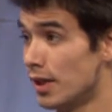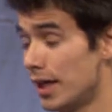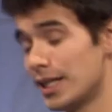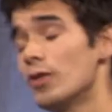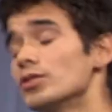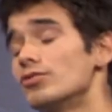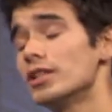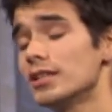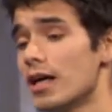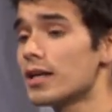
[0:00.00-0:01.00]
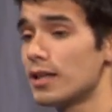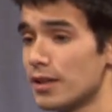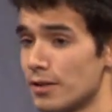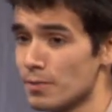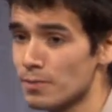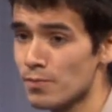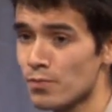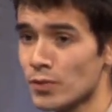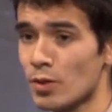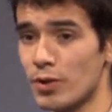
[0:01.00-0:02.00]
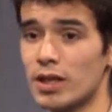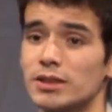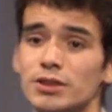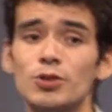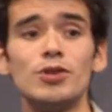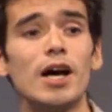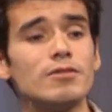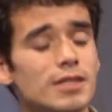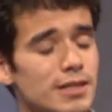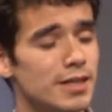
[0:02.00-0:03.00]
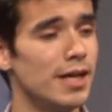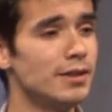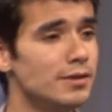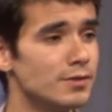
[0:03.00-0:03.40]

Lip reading: And I was really lucky because in 2010,